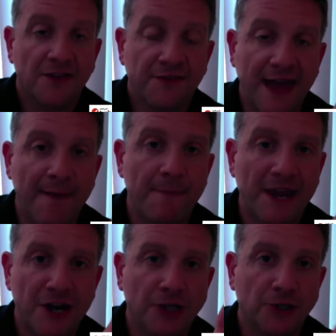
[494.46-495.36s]
that may
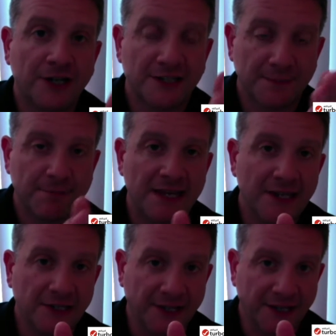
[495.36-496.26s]
not look as
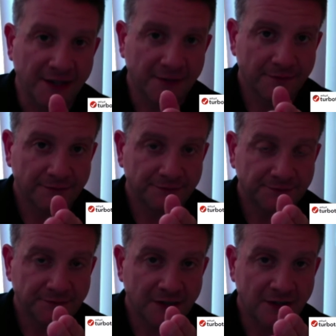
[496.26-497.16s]
appealing,
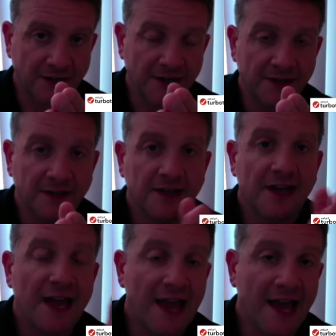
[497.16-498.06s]
all right,
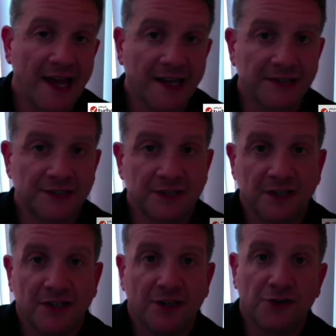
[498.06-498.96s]
as
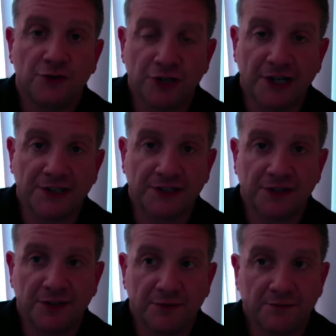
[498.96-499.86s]

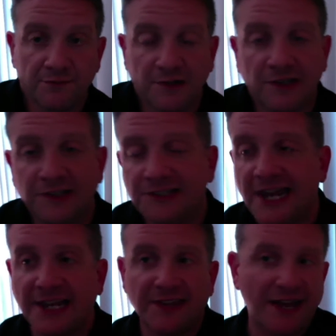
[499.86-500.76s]
just
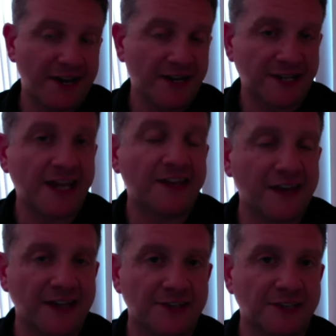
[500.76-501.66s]
taking that taking
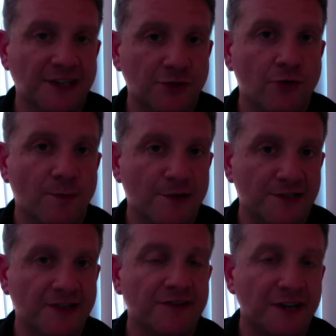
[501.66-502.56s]
that as, as corporate
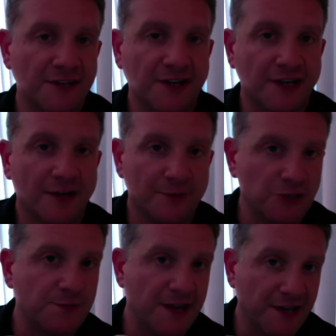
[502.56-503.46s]
dividend income and
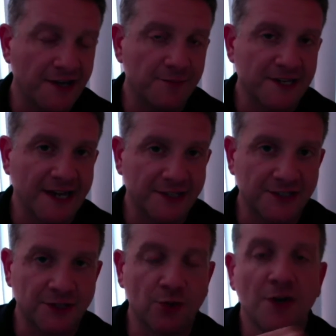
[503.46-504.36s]
just paying income taxes.
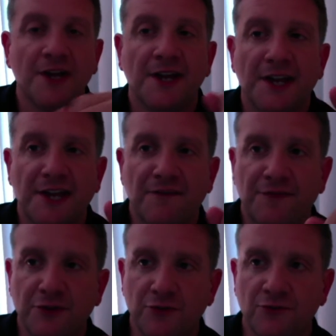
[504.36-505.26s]
So if
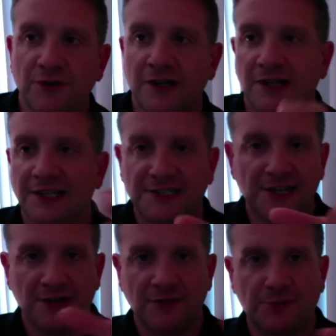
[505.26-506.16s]
you let's say
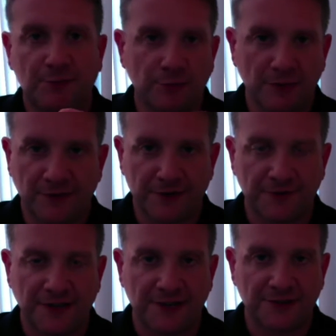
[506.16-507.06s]
you have this pool of
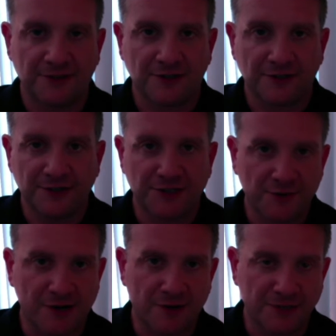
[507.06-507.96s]
$100,000 and you
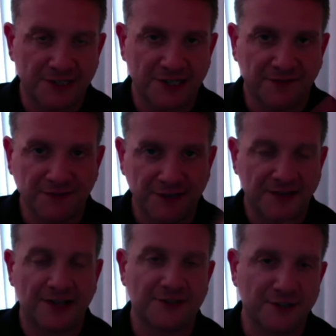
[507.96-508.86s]
currently take
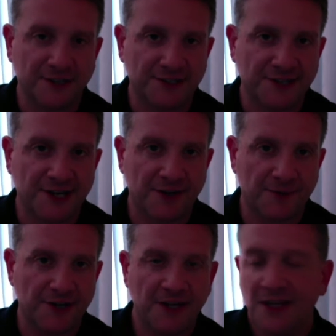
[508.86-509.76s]
$50,000
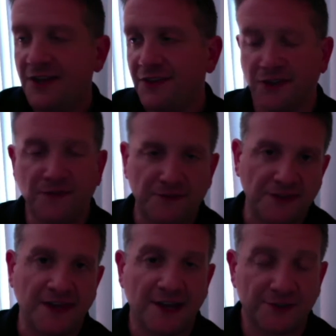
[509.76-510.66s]
salary, the other
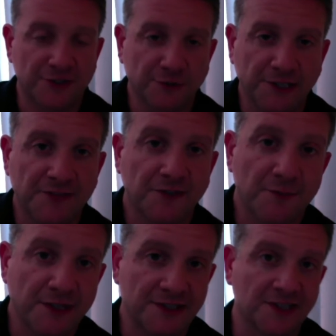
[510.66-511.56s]
50,000 you leave in the
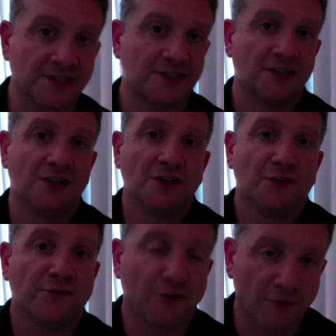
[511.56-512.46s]
business
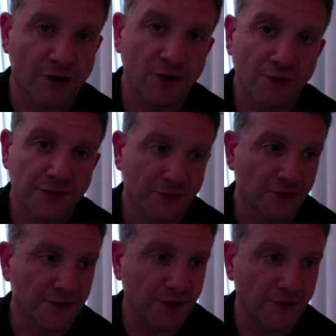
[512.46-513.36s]
for growth or,
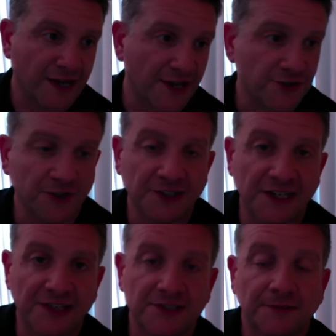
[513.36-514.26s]
you know, occasional
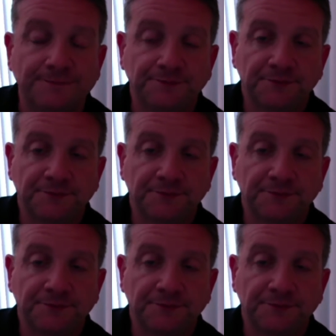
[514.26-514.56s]
needs.